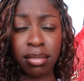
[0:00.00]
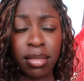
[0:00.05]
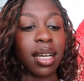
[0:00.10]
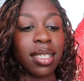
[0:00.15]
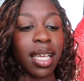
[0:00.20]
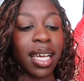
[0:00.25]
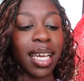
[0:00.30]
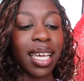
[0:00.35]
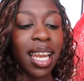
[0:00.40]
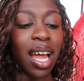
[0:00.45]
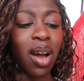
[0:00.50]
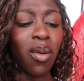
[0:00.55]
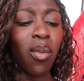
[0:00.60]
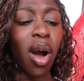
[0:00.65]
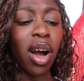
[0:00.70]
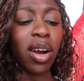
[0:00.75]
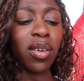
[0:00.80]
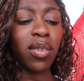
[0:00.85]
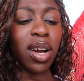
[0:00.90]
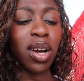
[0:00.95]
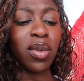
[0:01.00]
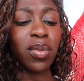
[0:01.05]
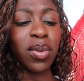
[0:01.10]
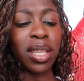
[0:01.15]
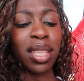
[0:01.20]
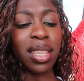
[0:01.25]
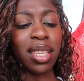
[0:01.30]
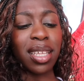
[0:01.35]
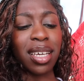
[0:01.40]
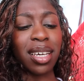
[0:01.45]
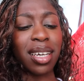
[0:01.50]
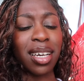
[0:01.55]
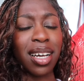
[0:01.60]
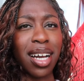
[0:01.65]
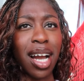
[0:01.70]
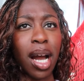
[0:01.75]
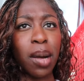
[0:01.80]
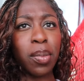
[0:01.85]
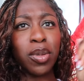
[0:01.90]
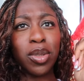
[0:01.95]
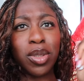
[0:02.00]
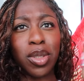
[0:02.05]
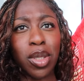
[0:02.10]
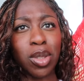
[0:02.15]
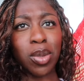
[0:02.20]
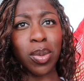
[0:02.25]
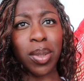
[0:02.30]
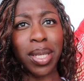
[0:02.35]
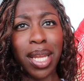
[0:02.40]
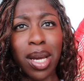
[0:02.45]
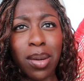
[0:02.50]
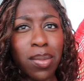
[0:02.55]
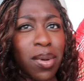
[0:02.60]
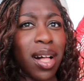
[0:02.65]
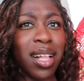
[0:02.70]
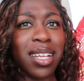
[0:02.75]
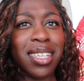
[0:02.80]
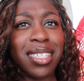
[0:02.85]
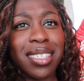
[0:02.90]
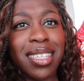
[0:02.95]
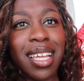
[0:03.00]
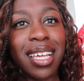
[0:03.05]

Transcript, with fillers: Because I cannot walk around with a couple toes with nail polish.